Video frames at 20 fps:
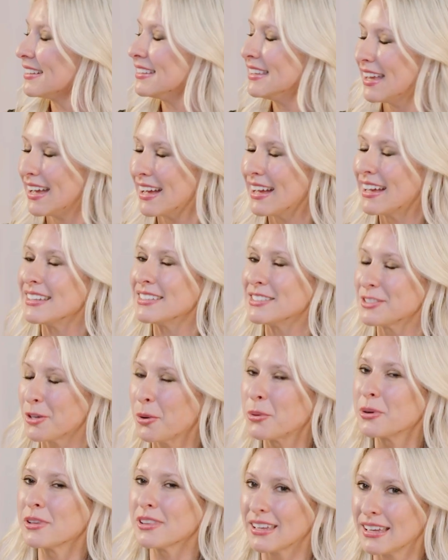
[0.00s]
Yeah,
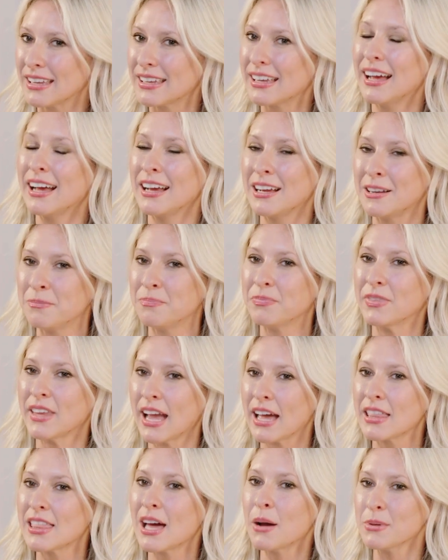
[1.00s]
totally.
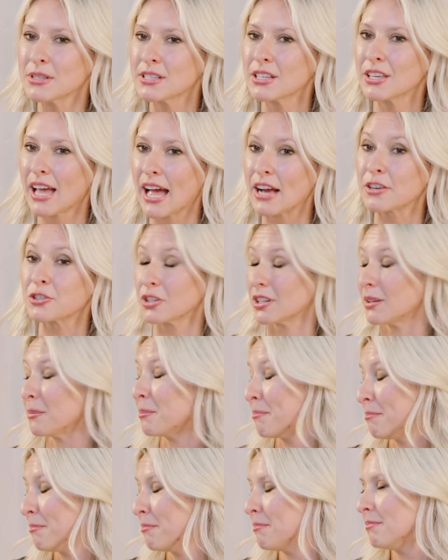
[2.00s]
That was actually
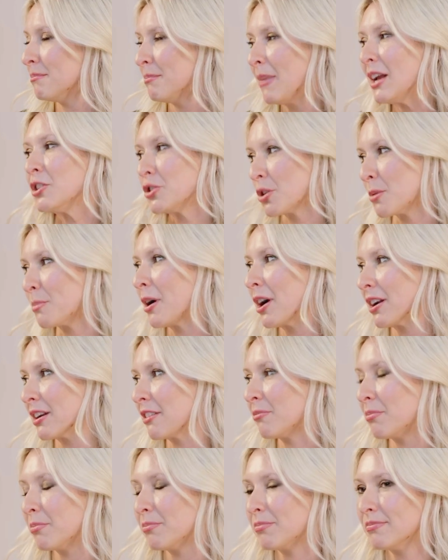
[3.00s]
a major part
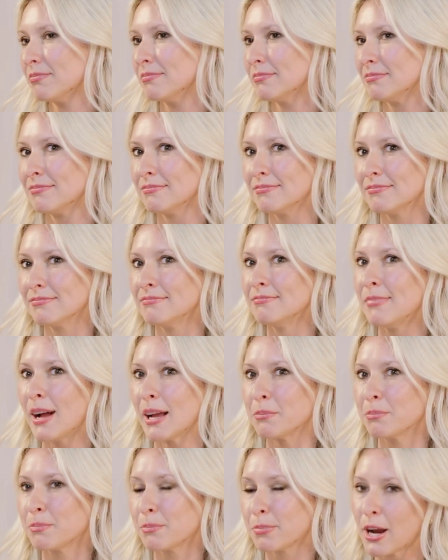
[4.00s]
of my
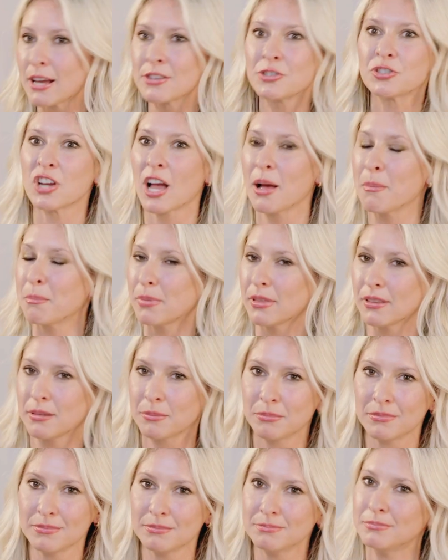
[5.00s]
price jump, the
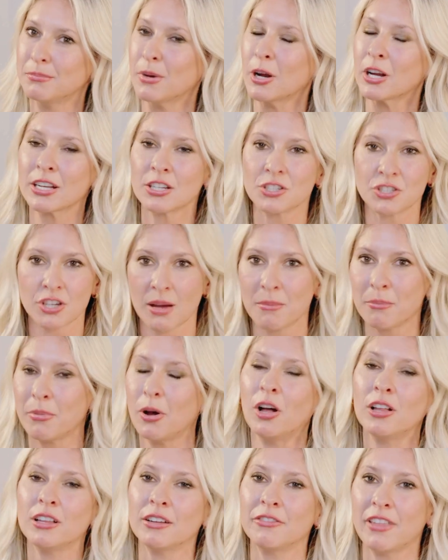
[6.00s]
market jump,
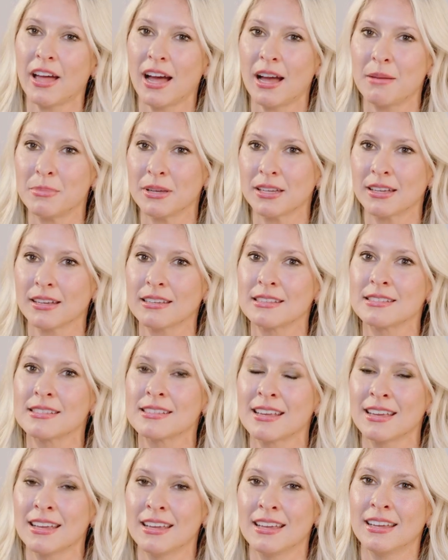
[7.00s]
all of that, because
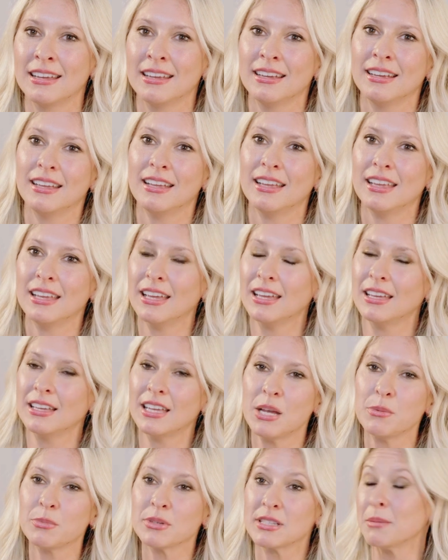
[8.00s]

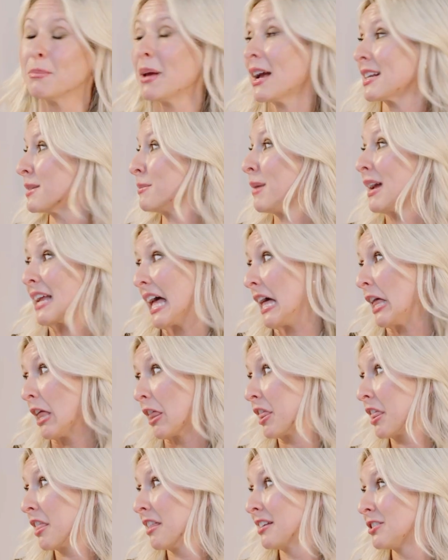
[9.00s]
it was impacting my
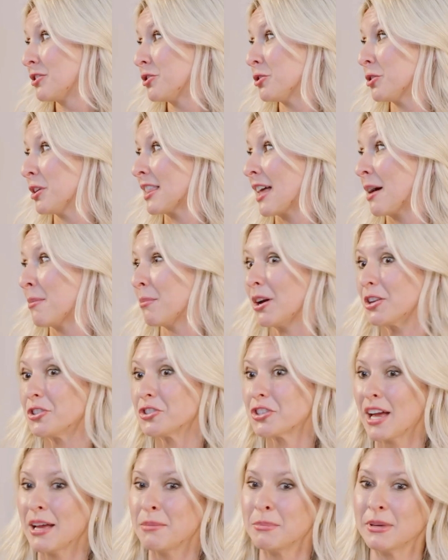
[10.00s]
health shooting that
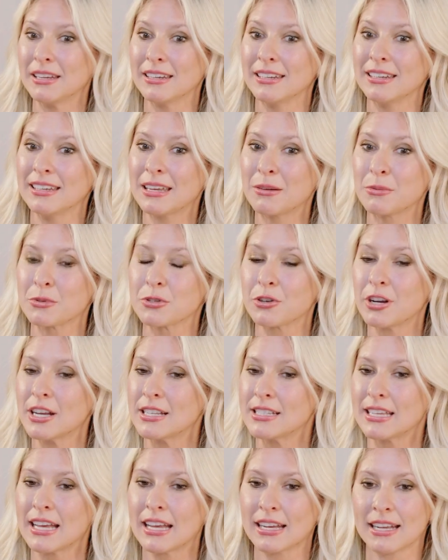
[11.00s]
much. I mean, it was
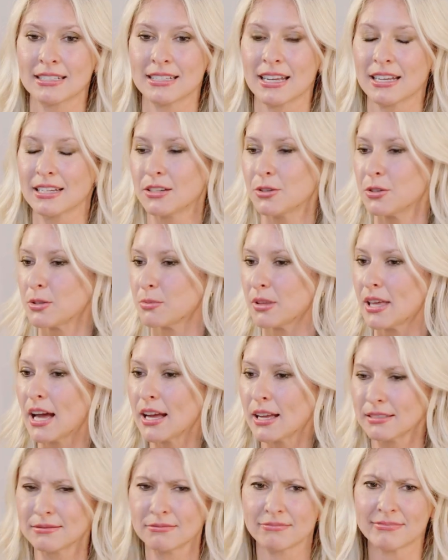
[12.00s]
crazy. I got diagnosed with
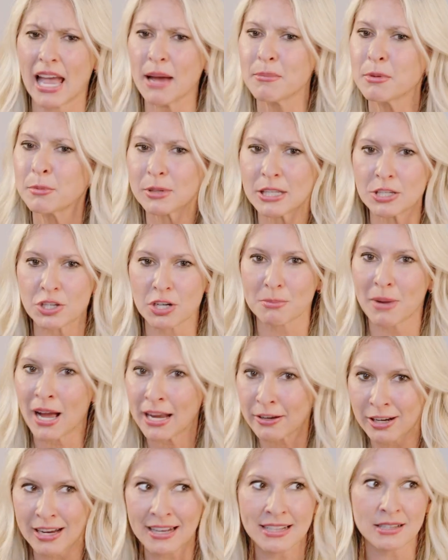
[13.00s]
hemiplegic
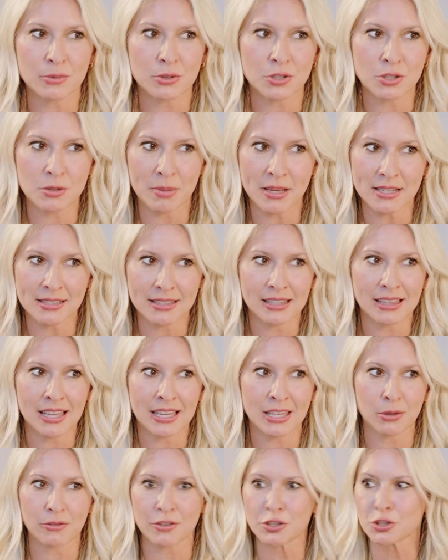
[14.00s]
migraines, which is basically
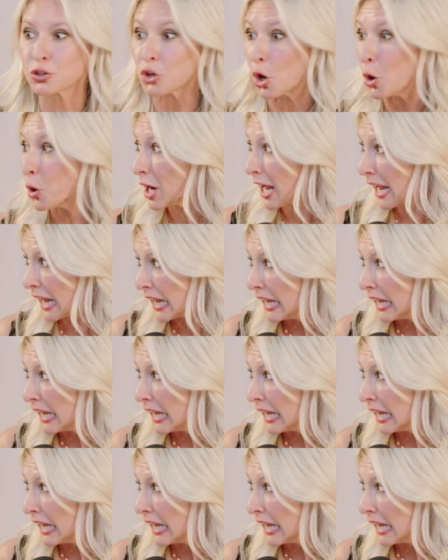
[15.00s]
like you have a stroke.